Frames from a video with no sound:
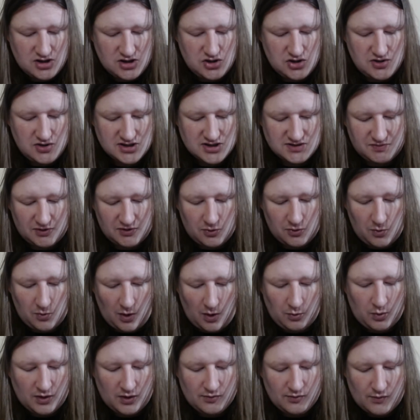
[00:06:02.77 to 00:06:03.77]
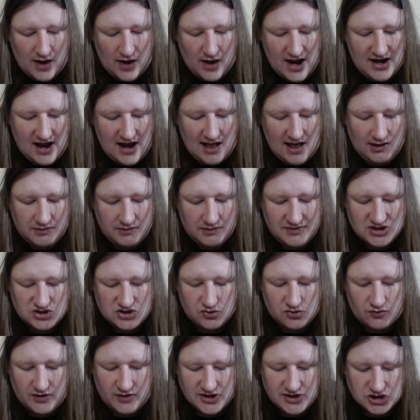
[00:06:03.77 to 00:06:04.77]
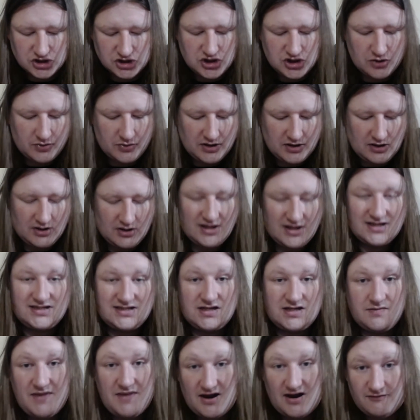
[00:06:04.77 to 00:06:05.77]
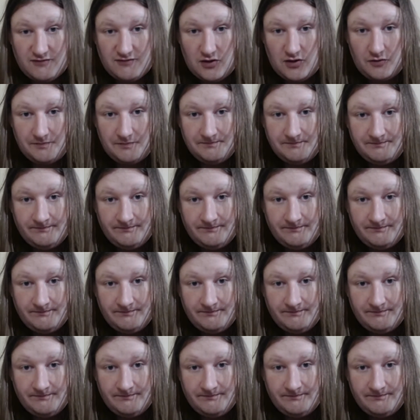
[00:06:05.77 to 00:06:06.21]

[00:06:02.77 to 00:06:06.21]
you get to put a 1/1 red elemental creature token into the battlefield.